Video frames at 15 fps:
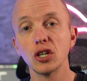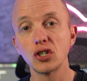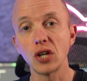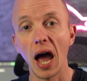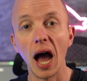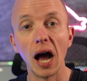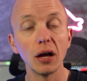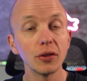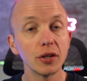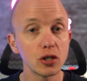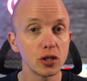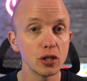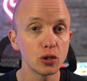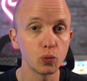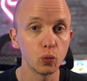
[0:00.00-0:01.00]
So how
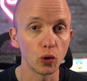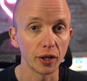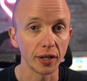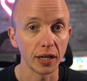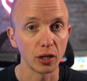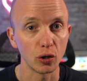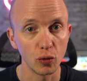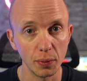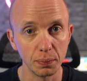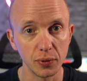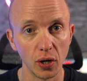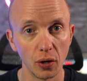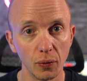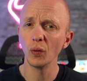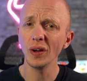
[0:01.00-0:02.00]
does this work in
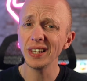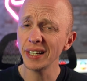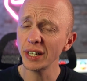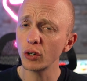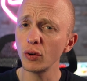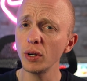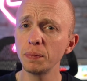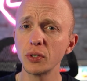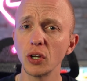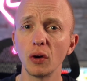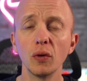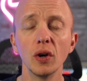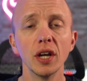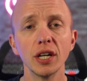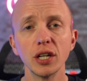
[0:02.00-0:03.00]
crypto? Well, in
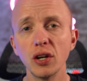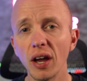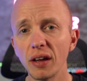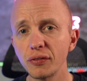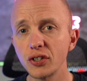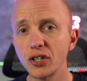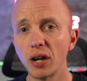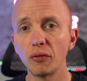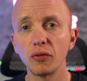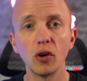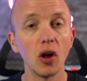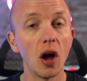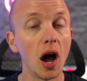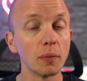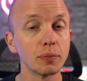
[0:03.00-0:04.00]
crypto, you have
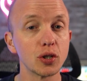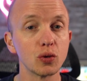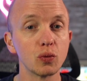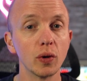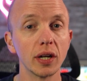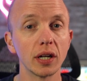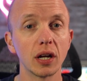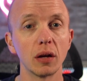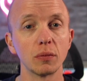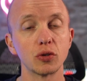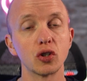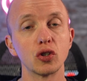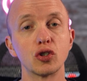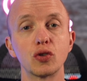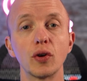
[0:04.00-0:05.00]
several options when it
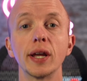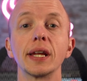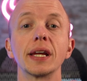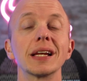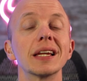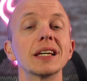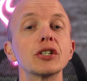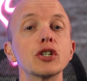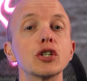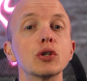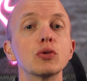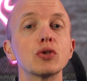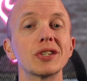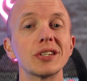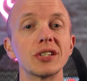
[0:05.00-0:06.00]
comes to trading. Let's
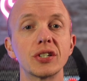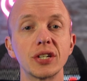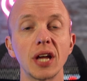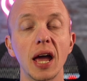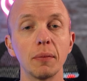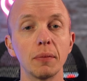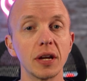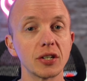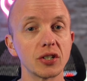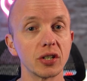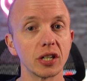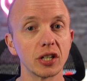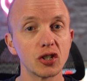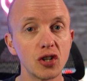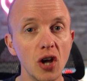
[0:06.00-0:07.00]
use Sam as an
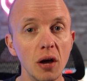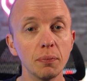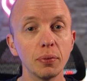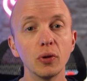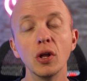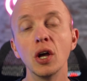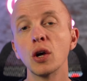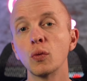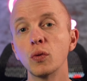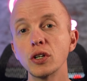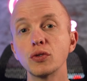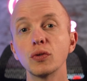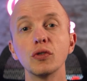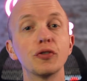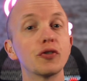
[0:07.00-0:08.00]
example,
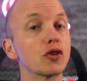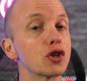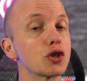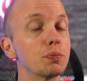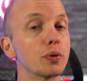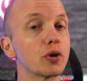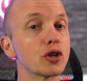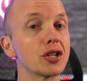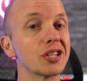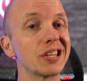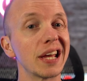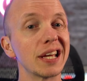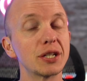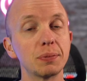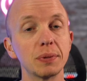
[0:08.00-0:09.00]
which will first purchase
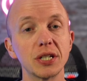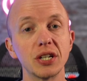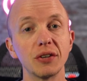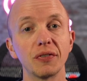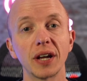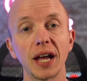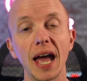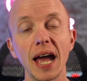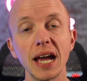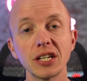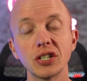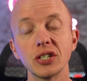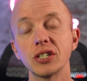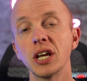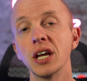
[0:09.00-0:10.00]
a specific
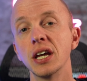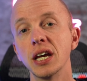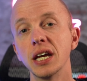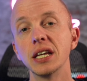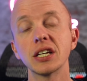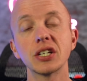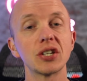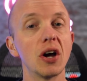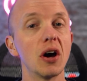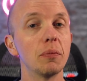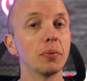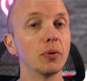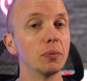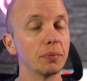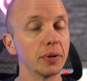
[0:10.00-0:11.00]
asset, in
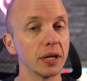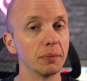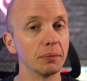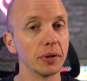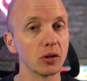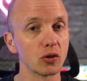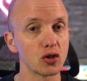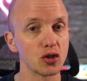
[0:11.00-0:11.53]
example BNB or